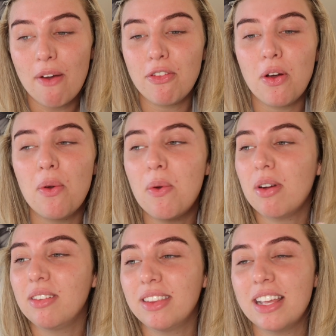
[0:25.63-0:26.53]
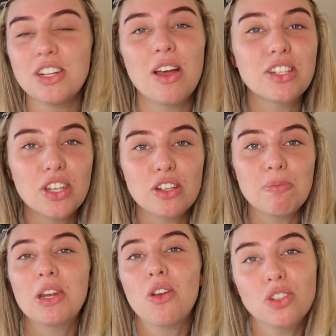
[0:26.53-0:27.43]
I thought there's no
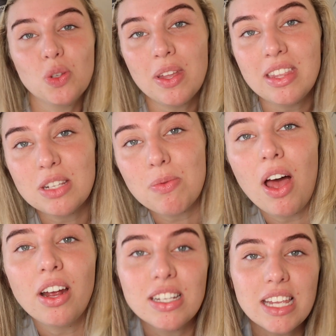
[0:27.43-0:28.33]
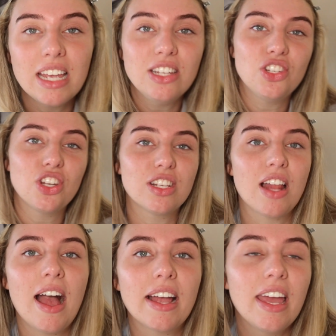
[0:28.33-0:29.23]
excuse me not doing this one because it is just
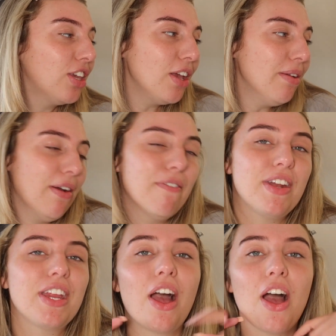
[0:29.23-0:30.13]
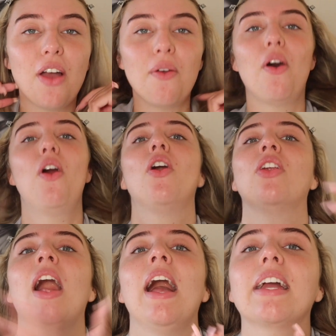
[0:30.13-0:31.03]
like a cute little video
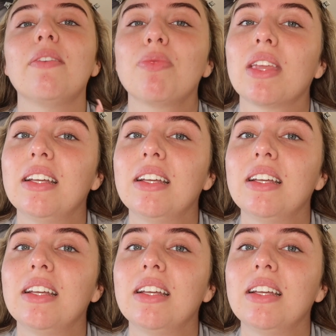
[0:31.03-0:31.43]
on like